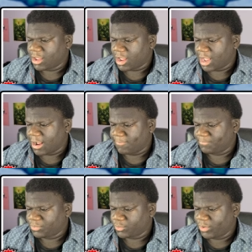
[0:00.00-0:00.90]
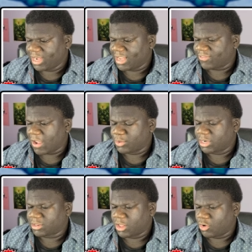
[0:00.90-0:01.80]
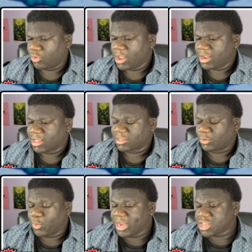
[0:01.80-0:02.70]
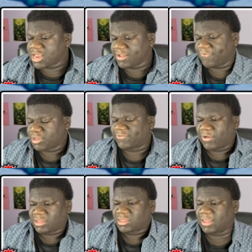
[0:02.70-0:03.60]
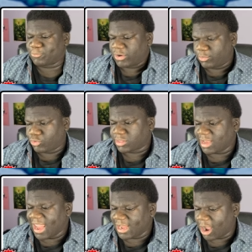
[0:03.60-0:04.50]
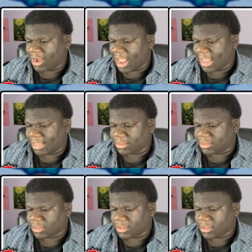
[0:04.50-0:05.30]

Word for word: Um, we need to get that when it's low. Because Luigi, first of all, slippery. We're standing on ice.